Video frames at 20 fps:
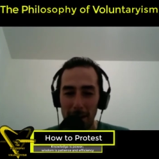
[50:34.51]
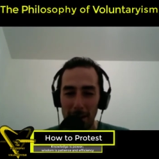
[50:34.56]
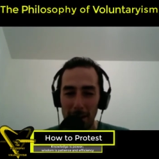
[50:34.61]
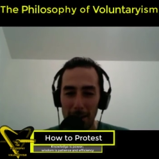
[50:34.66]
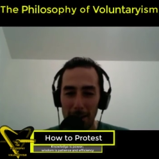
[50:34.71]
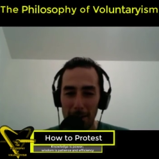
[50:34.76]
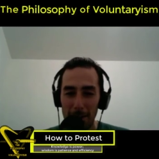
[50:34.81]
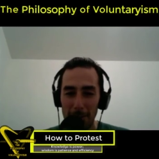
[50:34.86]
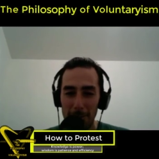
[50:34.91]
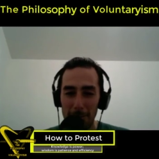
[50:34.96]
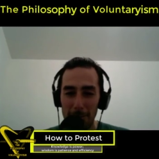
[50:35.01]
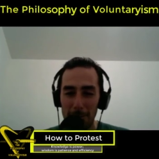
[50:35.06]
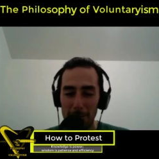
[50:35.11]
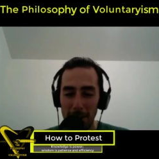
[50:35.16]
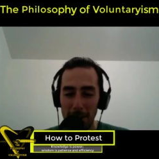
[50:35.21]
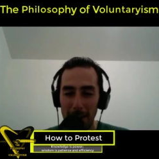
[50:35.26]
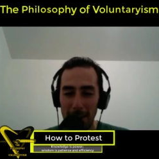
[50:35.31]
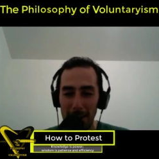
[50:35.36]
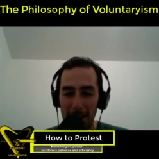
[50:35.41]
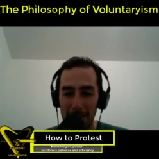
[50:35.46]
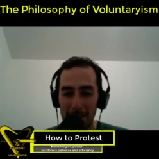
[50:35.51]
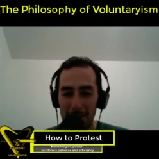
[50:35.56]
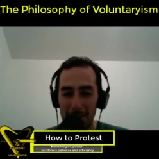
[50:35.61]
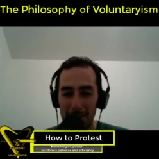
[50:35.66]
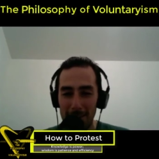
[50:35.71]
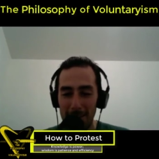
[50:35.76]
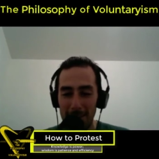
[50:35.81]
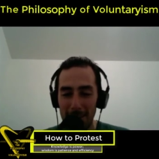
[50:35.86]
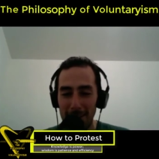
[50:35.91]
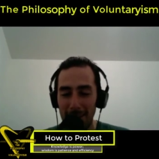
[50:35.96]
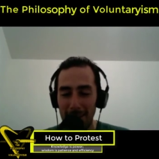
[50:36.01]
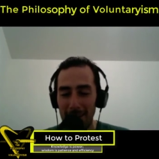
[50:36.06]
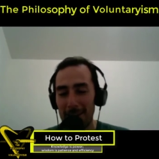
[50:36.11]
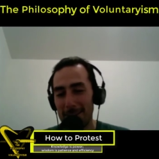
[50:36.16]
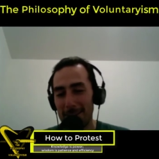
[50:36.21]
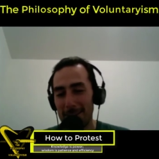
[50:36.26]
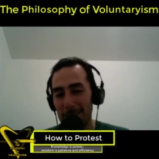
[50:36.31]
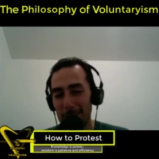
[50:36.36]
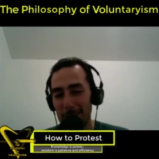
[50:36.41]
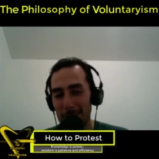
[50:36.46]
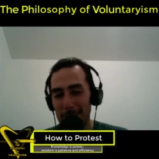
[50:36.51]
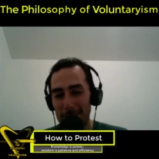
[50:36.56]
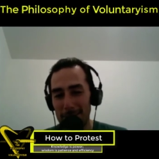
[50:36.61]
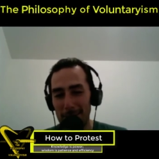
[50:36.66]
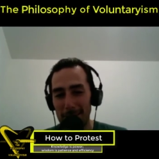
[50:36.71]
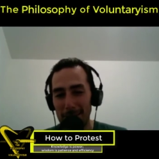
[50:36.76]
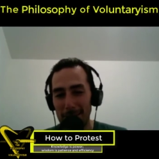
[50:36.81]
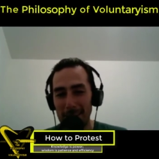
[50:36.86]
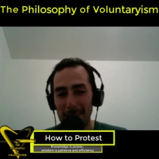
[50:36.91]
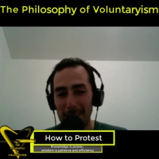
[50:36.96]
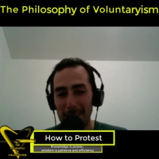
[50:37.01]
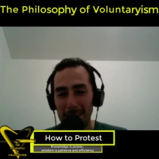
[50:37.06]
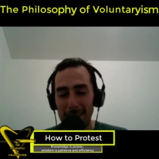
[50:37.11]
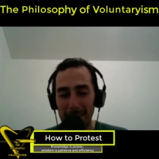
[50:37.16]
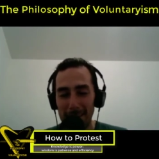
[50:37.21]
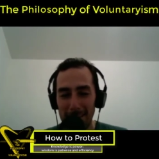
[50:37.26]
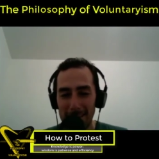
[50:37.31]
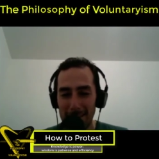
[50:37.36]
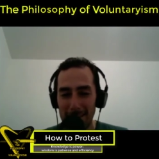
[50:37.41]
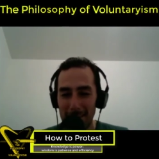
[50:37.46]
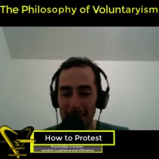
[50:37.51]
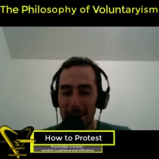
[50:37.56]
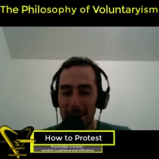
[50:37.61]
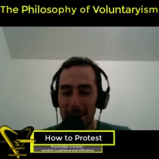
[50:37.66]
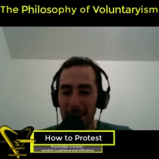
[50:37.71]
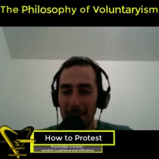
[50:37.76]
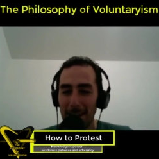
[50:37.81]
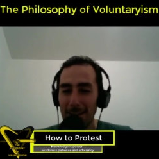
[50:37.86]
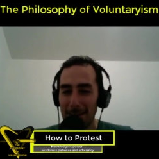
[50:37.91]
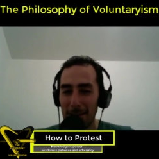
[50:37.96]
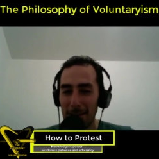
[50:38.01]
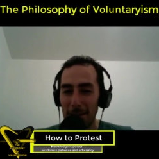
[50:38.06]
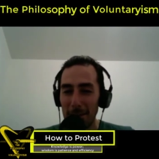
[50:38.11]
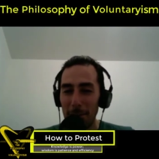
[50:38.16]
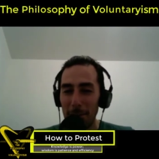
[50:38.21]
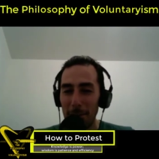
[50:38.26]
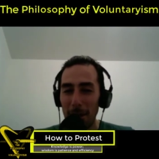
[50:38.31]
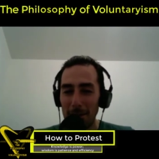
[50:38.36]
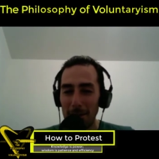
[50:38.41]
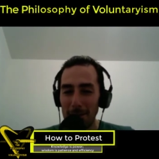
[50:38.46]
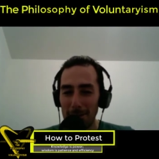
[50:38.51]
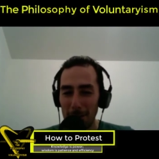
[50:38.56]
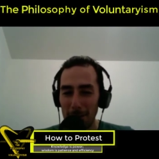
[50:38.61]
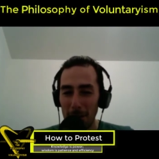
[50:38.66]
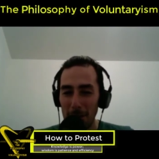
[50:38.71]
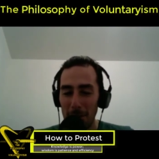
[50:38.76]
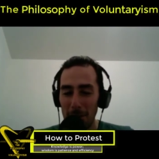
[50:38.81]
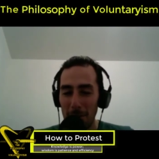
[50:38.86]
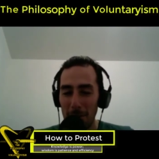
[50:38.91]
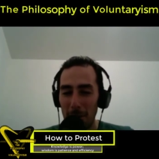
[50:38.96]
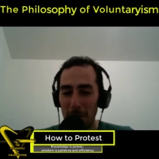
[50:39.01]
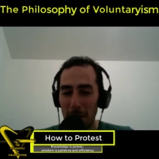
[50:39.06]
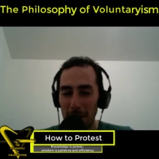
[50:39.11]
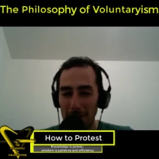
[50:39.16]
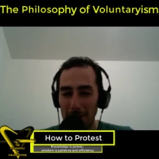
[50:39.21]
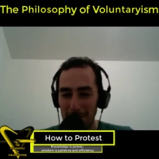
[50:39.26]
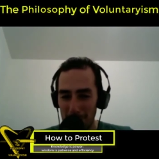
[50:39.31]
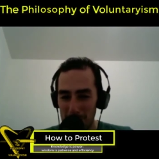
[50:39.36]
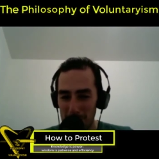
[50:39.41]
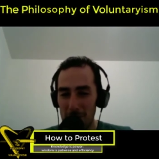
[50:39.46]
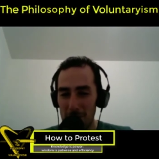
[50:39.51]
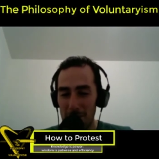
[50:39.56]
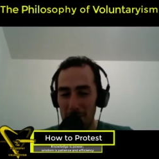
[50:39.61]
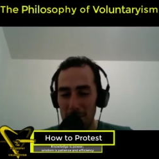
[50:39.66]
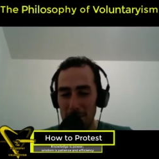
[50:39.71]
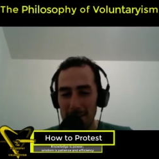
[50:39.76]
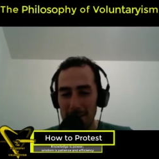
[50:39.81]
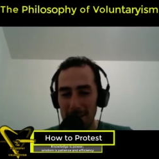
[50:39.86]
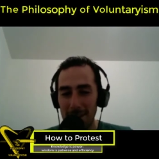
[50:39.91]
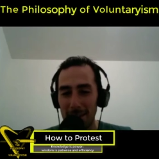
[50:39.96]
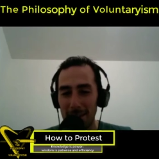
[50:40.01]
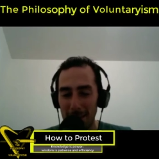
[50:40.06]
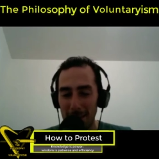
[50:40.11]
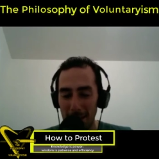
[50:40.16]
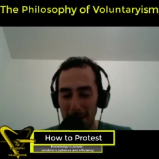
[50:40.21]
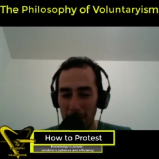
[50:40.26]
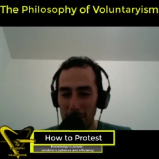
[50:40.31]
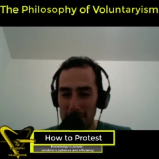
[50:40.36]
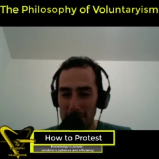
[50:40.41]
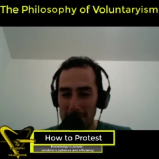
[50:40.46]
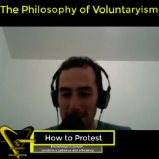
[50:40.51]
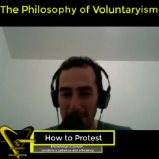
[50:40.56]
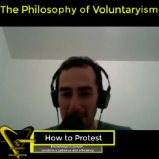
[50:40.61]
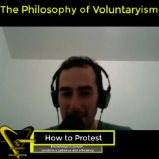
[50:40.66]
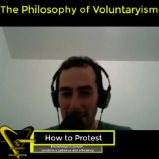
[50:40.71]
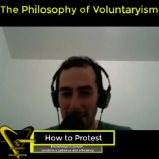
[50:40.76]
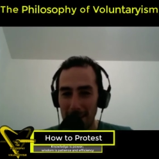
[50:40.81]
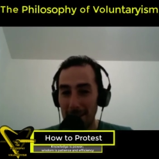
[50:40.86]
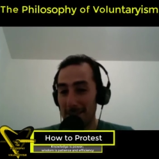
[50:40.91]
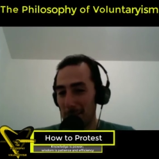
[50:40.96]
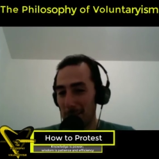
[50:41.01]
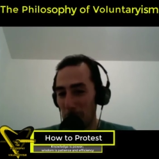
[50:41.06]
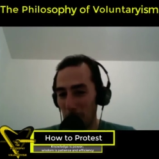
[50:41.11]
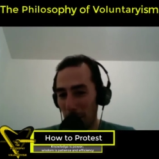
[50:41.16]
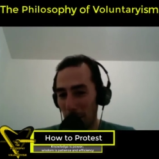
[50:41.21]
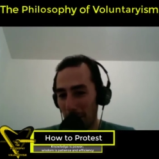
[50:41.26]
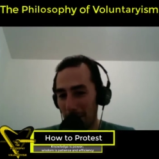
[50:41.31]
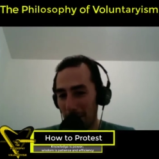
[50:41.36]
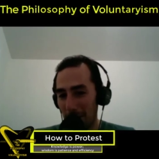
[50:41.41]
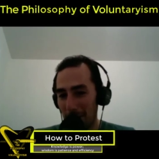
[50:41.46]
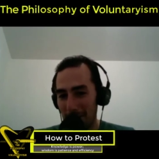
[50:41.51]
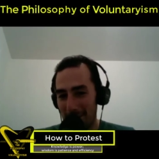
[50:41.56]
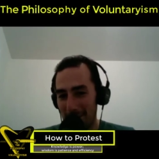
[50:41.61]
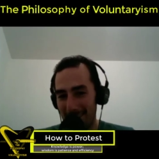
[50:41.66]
And yeah, so I think he does a good amount to undermine the legitimacy of the state in his own way.